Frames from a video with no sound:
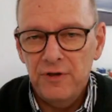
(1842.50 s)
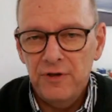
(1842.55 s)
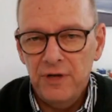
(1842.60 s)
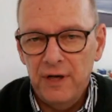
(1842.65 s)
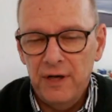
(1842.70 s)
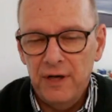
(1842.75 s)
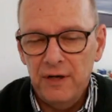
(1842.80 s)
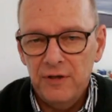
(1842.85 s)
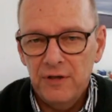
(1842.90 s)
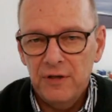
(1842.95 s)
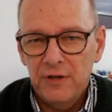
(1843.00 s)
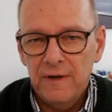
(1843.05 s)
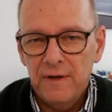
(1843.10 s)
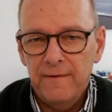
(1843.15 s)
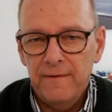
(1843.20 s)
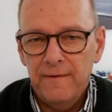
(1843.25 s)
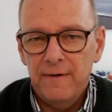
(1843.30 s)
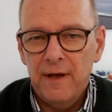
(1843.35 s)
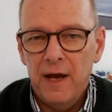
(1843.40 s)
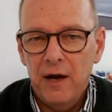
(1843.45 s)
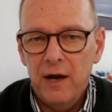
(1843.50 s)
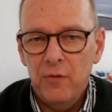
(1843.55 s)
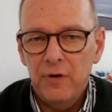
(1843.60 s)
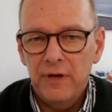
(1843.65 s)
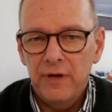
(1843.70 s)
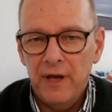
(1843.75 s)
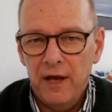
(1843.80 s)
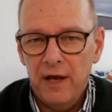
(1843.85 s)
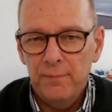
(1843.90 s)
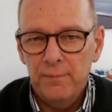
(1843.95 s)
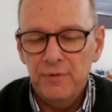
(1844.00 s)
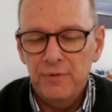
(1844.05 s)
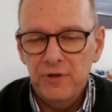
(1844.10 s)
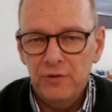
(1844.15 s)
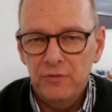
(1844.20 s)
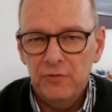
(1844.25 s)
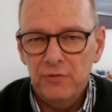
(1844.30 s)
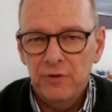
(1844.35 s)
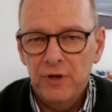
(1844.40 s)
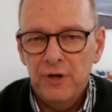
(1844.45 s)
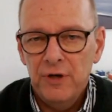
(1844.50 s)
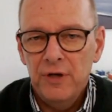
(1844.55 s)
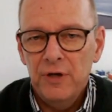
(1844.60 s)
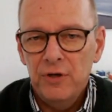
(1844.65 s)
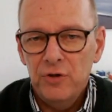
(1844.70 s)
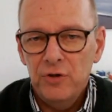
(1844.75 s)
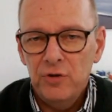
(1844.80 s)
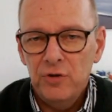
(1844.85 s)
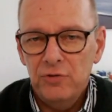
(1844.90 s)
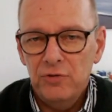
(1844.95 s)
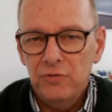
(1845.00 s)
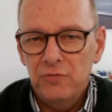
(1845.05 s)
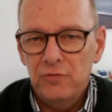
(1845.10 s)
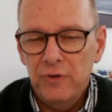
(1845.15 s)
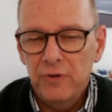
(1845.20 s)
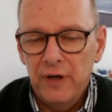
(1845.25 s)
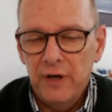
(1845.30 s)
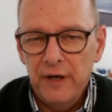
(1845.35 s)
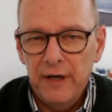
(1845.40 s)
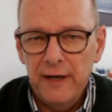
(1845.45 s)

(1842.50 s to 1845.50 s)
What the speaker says: Change, and how it helps you to